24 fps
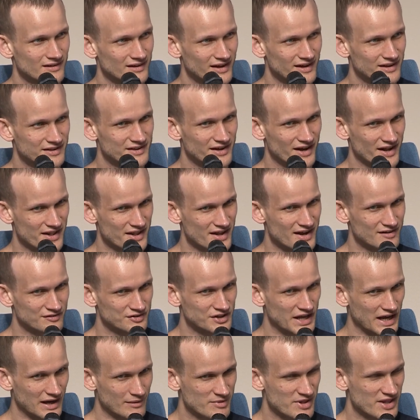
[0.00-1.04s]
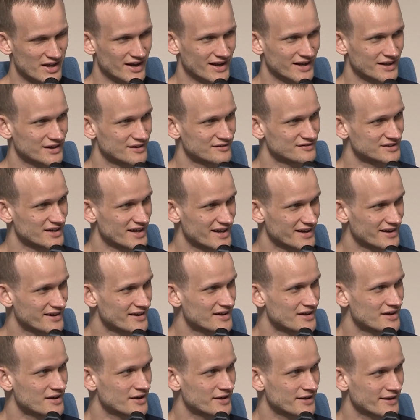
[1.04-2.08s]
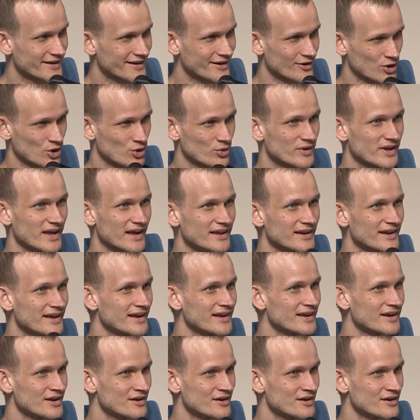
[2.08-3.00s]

it does have the upside of creating